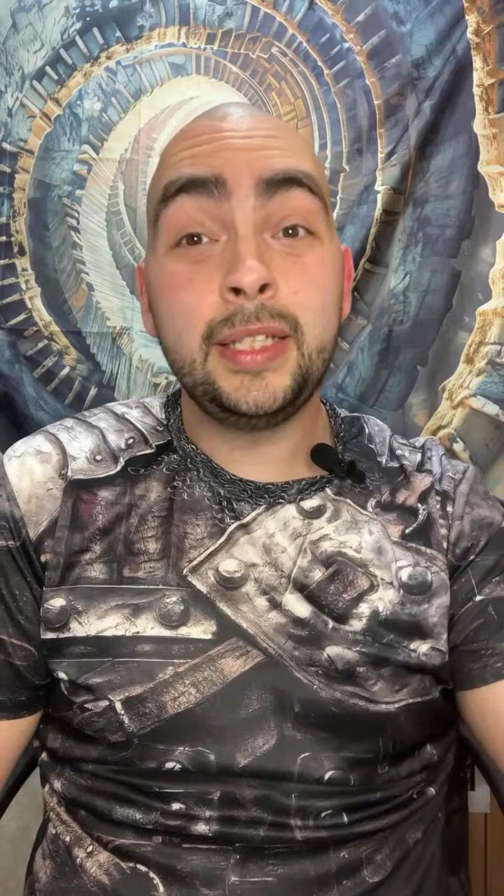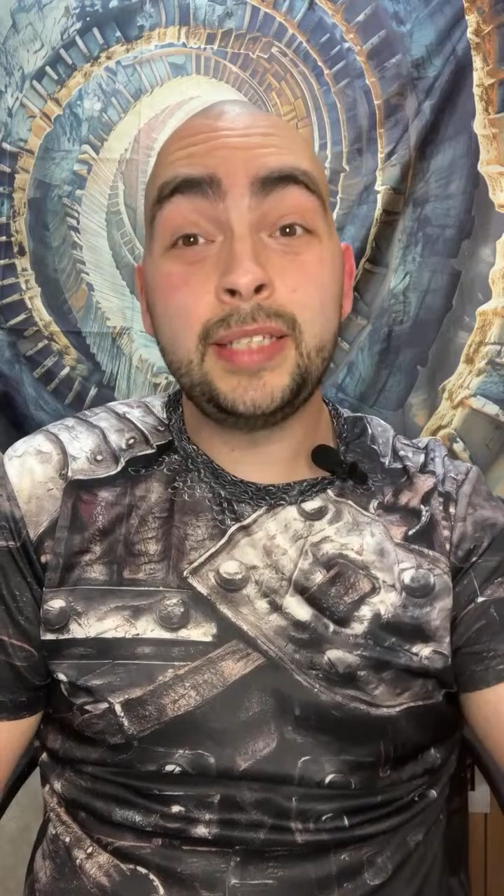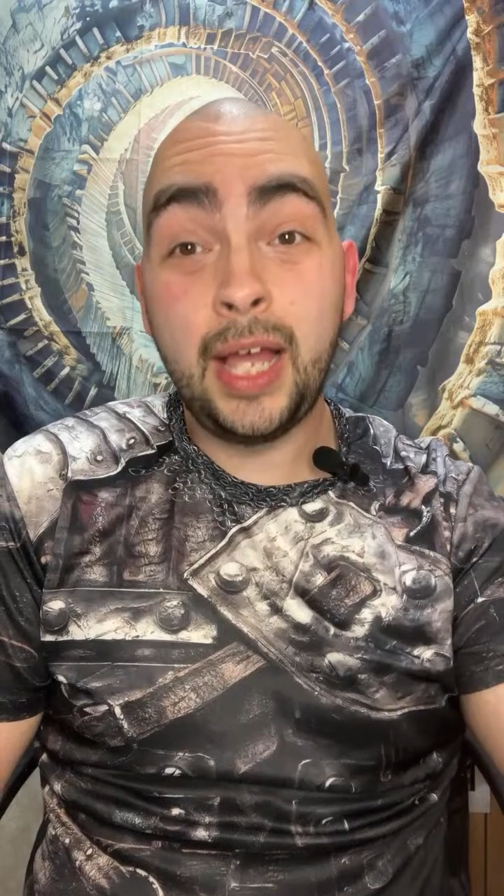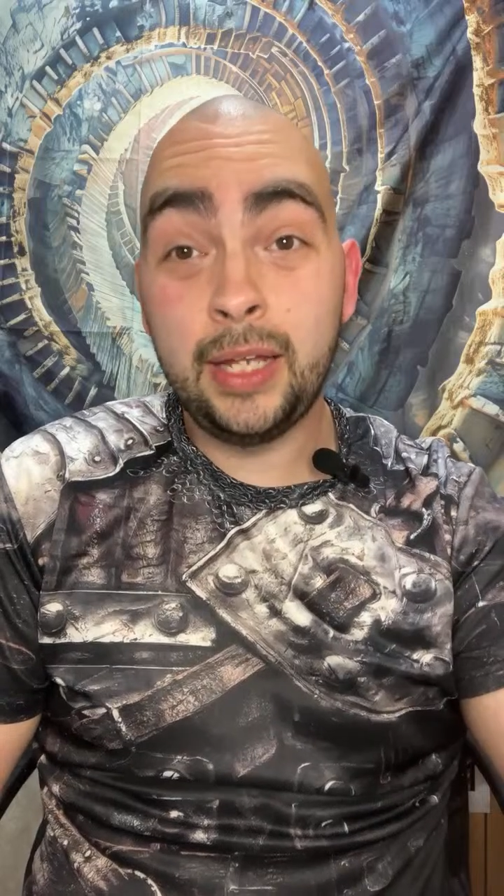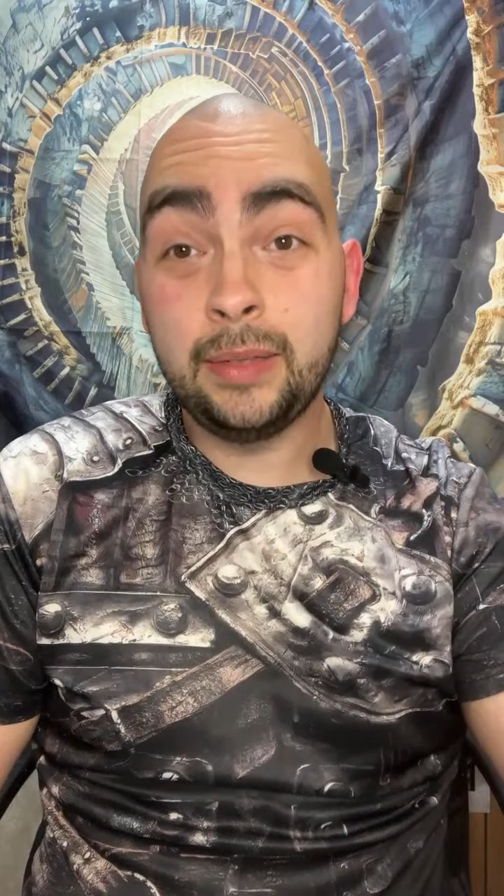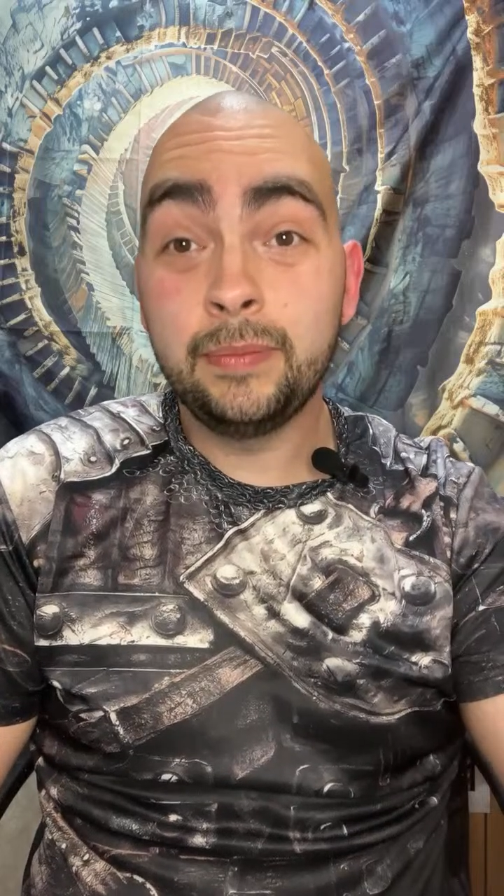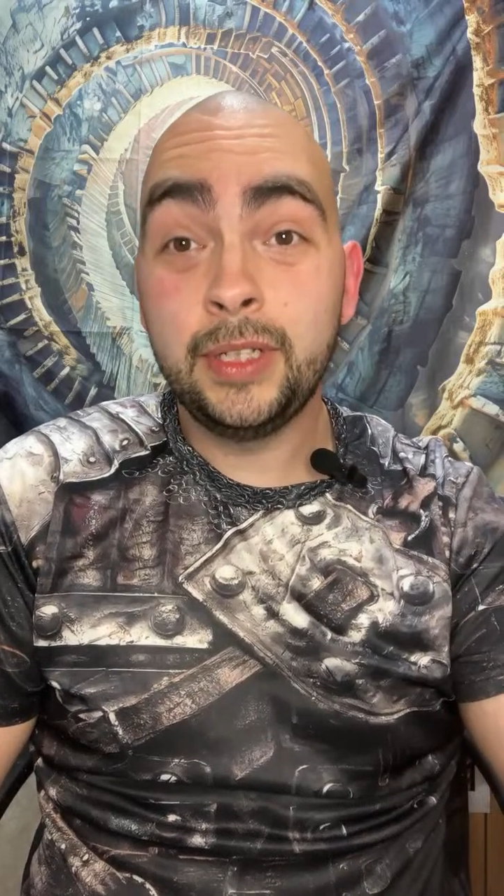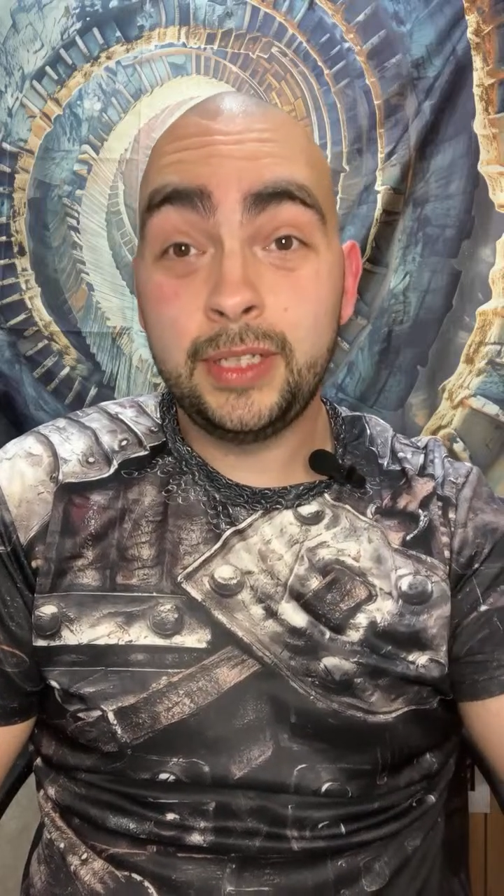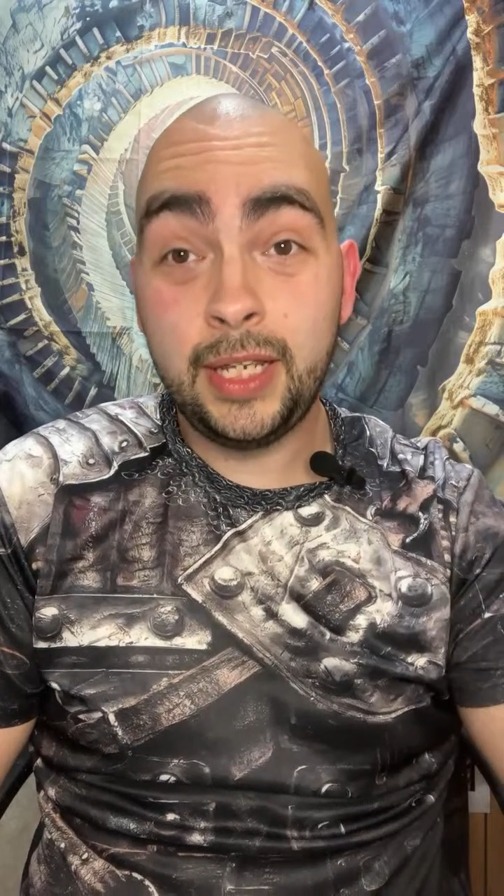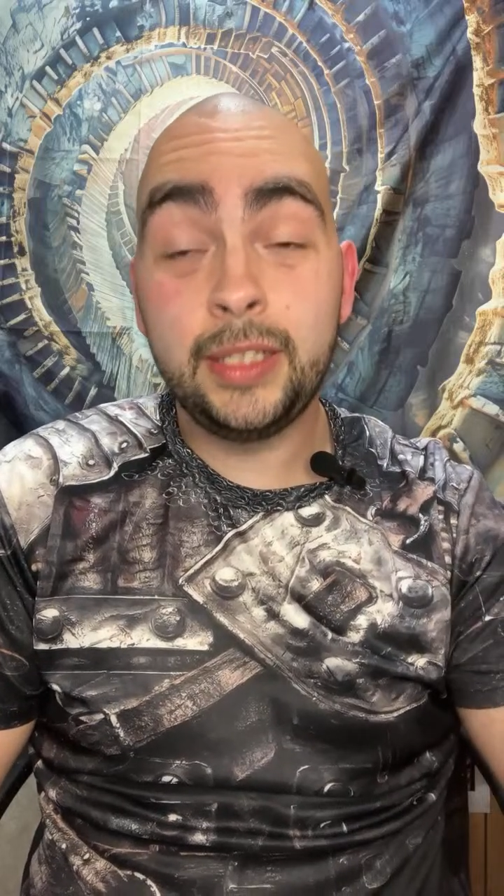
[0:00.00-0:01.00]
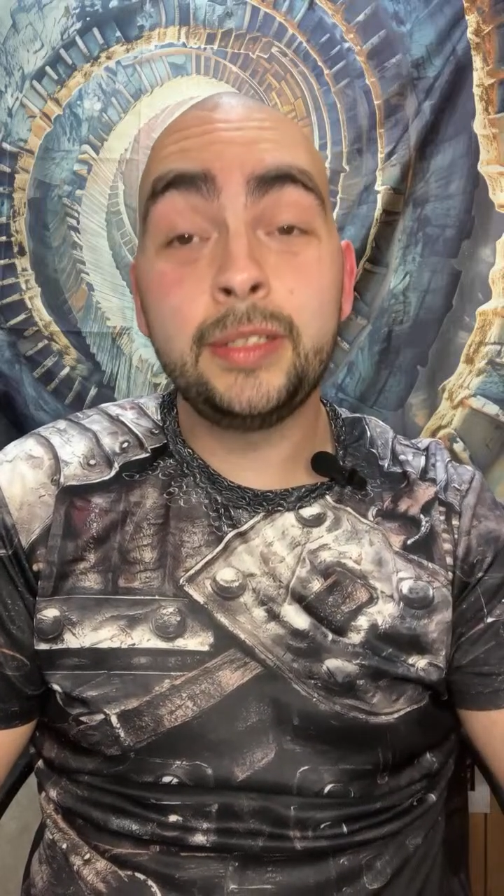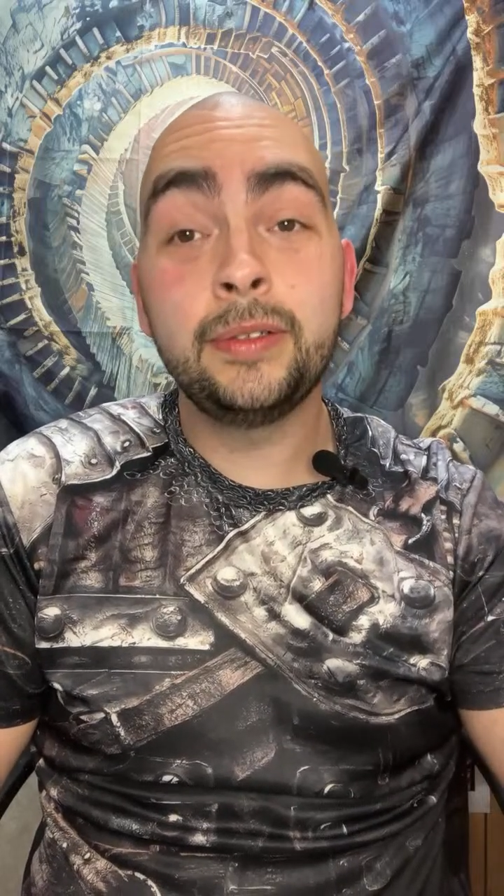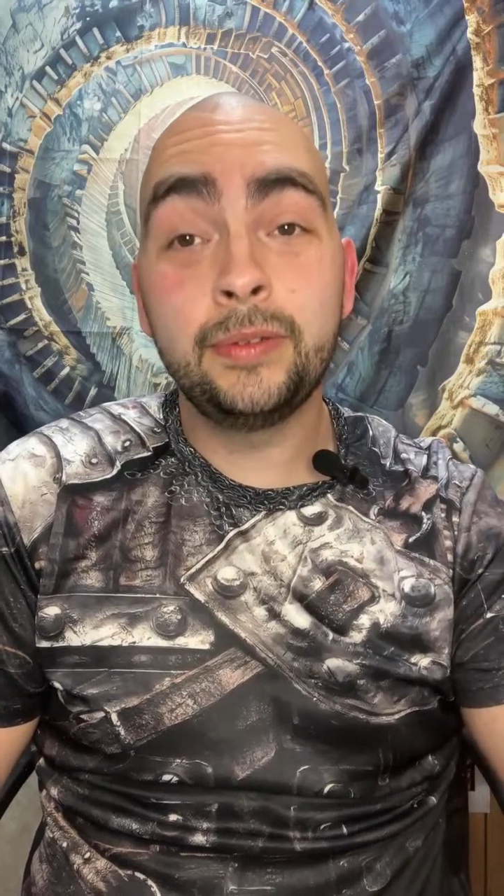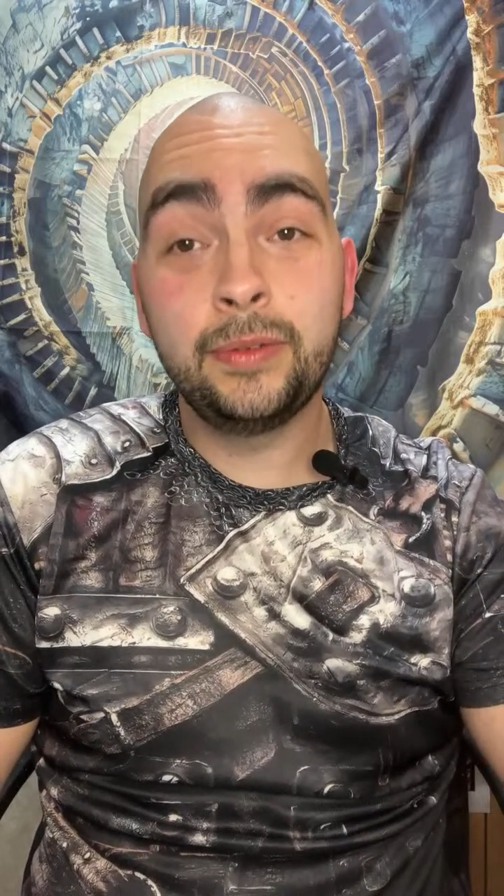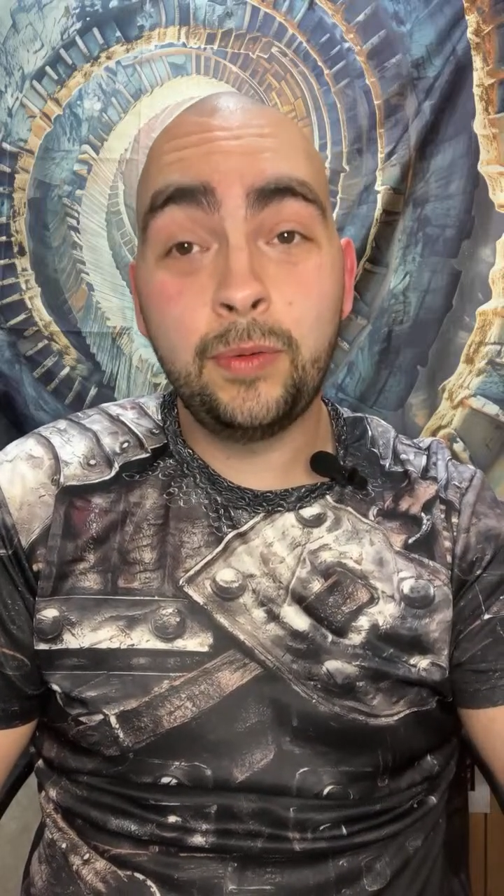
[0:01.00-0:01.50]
time. It takes